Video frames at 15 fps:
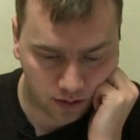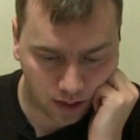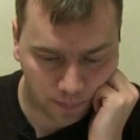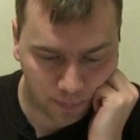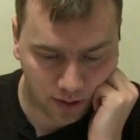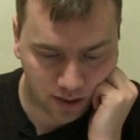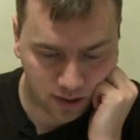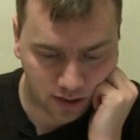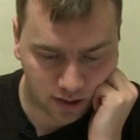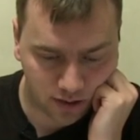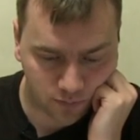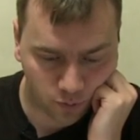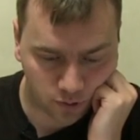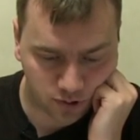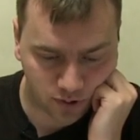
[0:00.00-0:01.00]
up
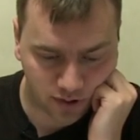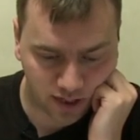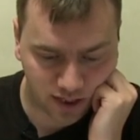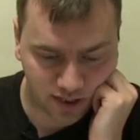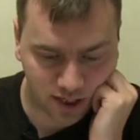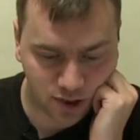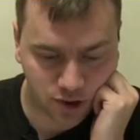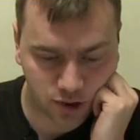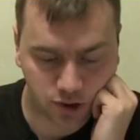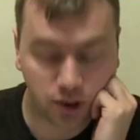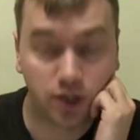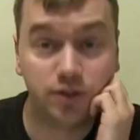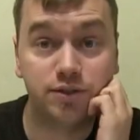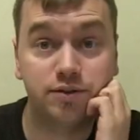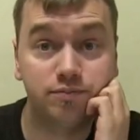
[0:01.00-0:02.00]
any force organization
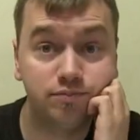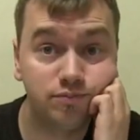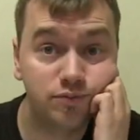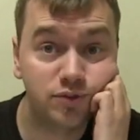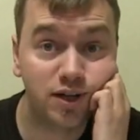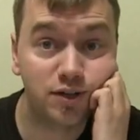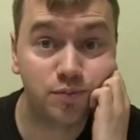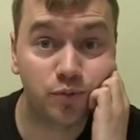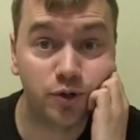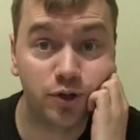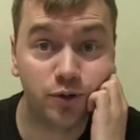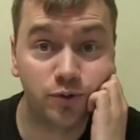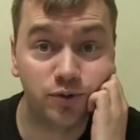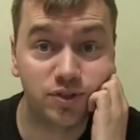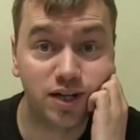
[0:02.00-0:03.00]
chart. So that's pretty
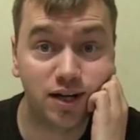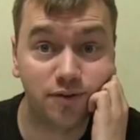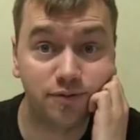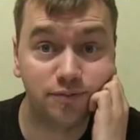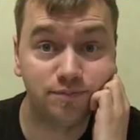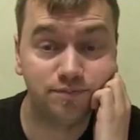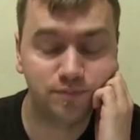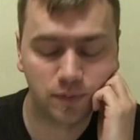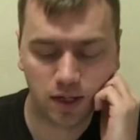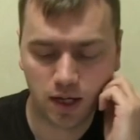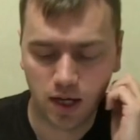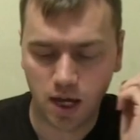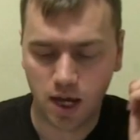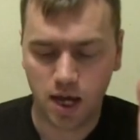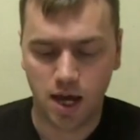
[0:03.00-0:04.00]
cool stuff.
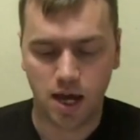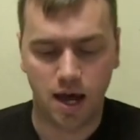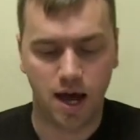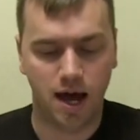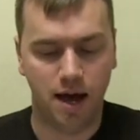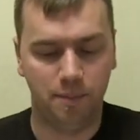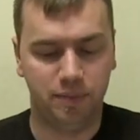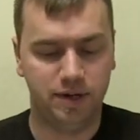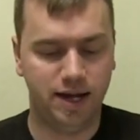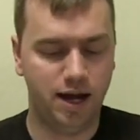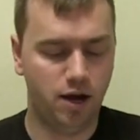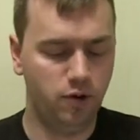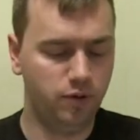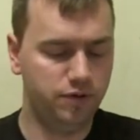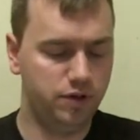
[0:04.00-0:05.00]
But
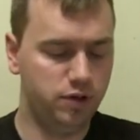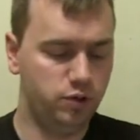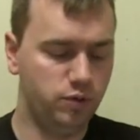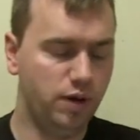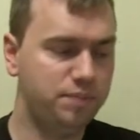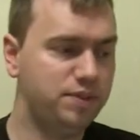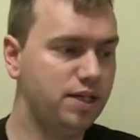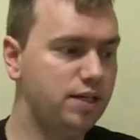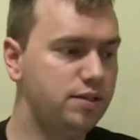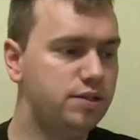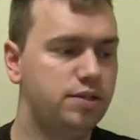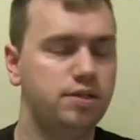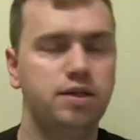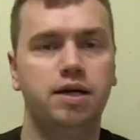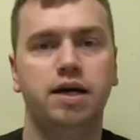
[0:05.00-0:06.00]
now in the new
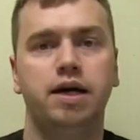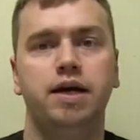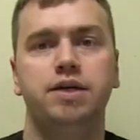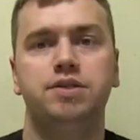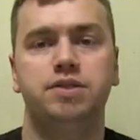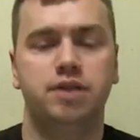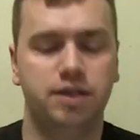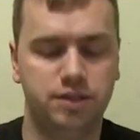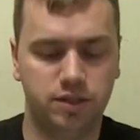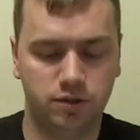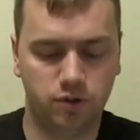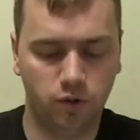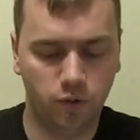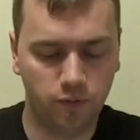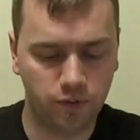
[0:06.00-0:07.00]
update, as
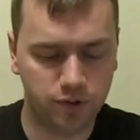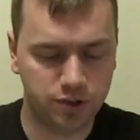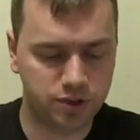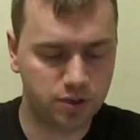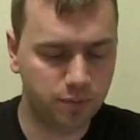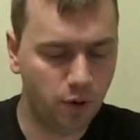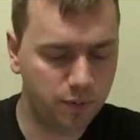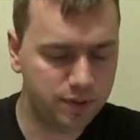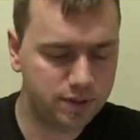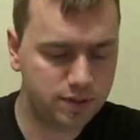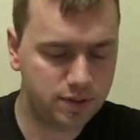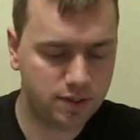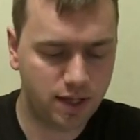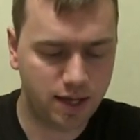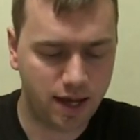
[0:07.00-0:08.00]
I'll go over in just a
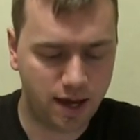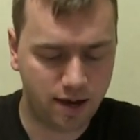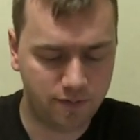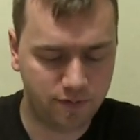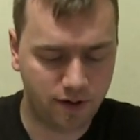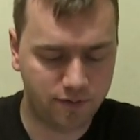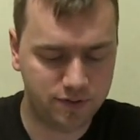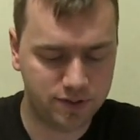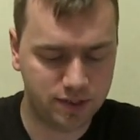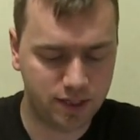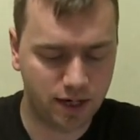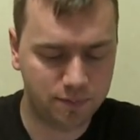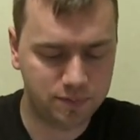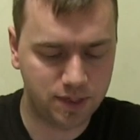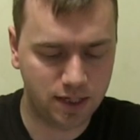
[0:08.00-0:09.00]
moment, they have obviously
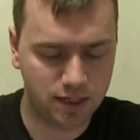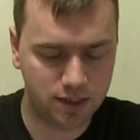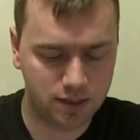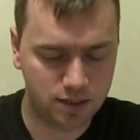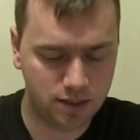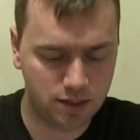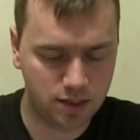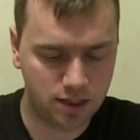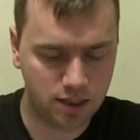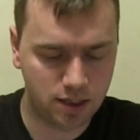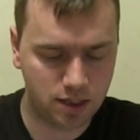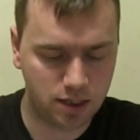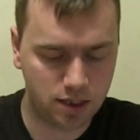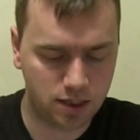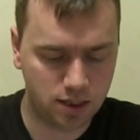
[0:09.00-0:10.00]
updated
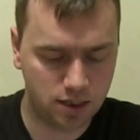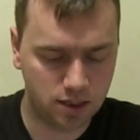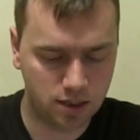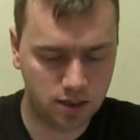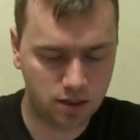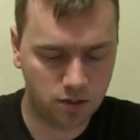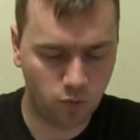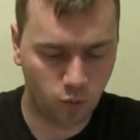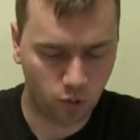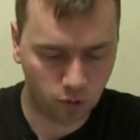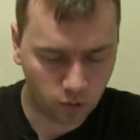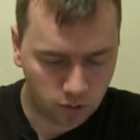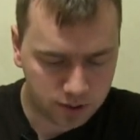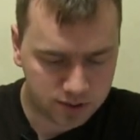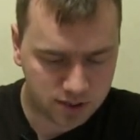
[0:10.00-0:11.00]
the
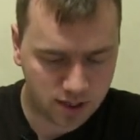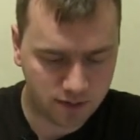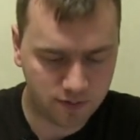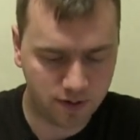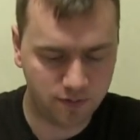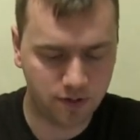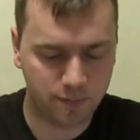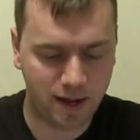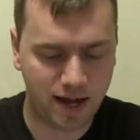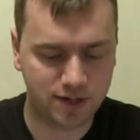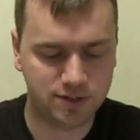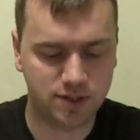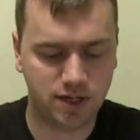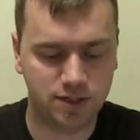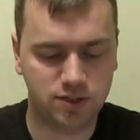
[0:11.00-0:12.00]
warlords. They've given them
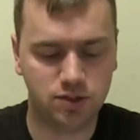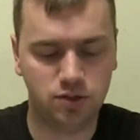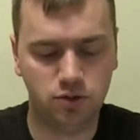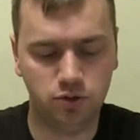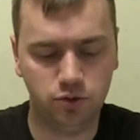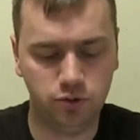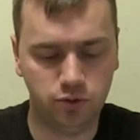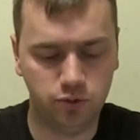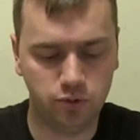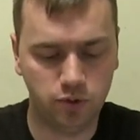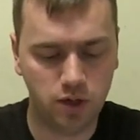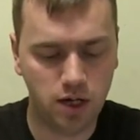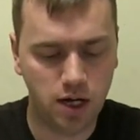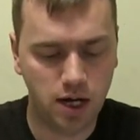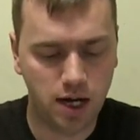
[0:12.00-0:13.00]
access to